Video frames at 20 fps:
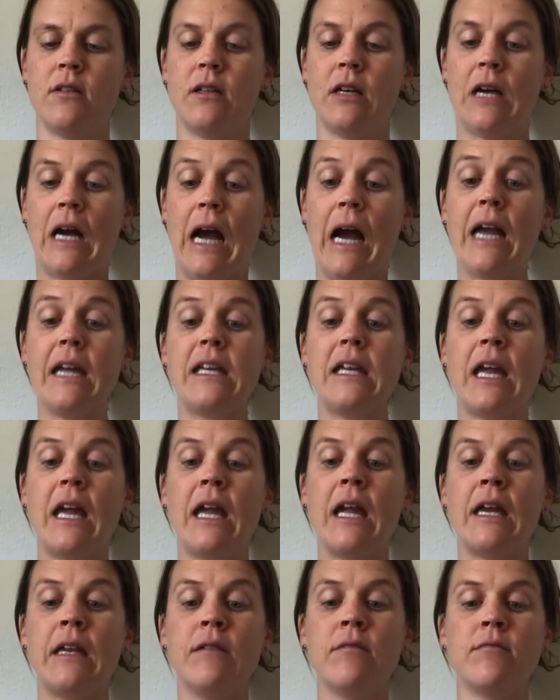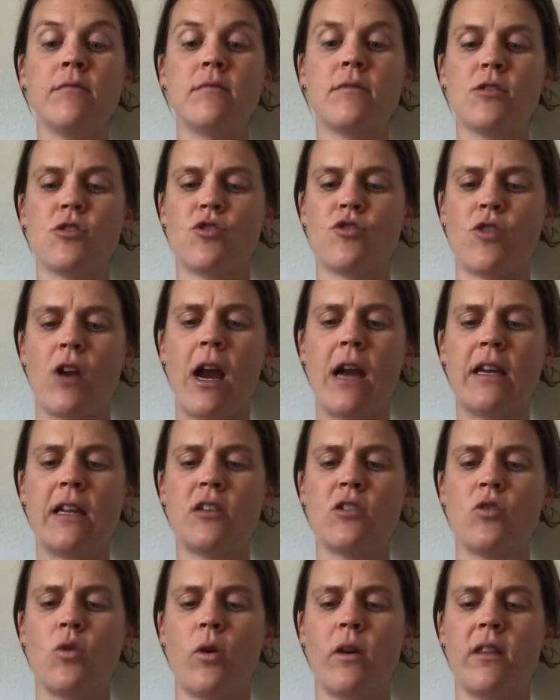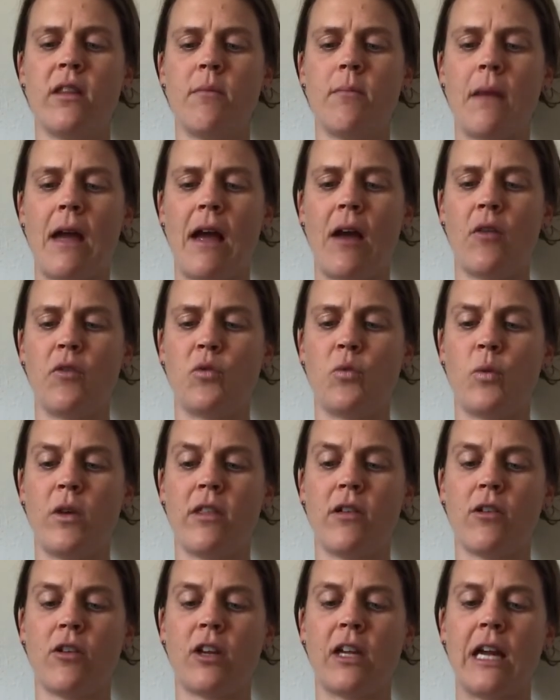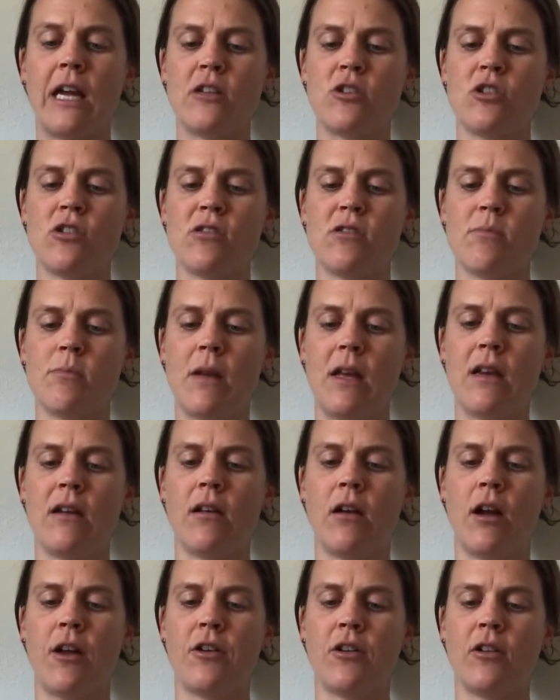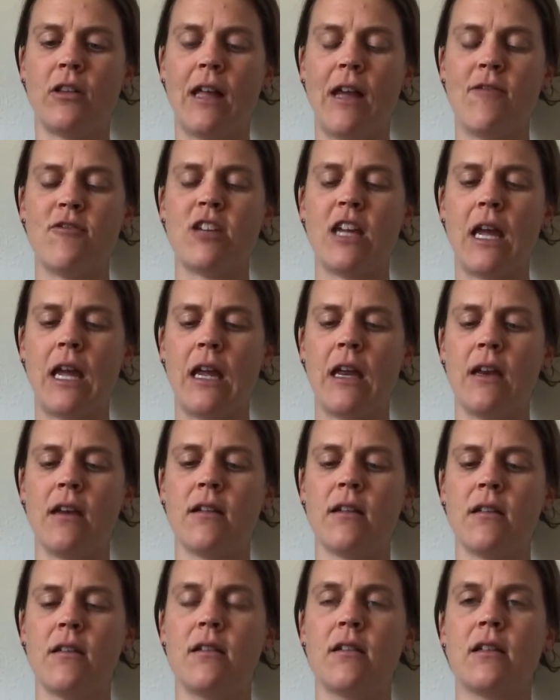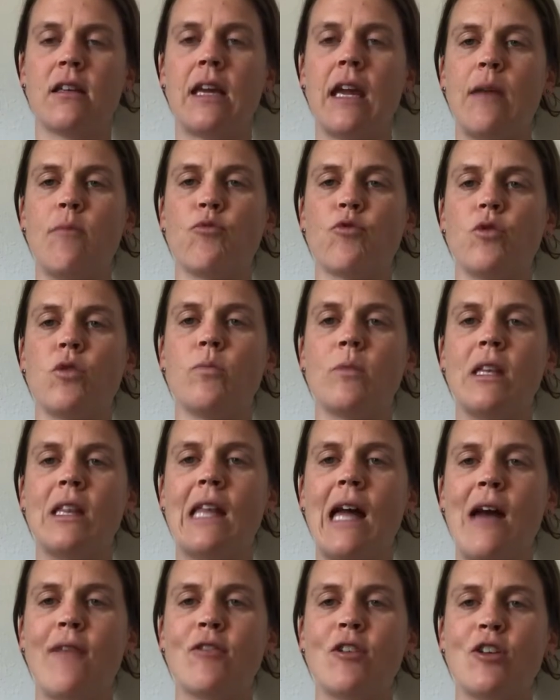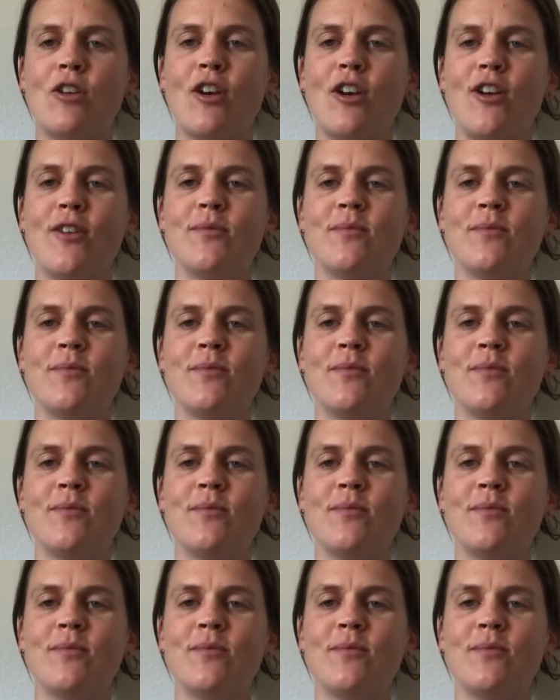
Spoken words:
I can. Striding toward the mound with her catcher's mitt on her left hand came Ruby Lavender.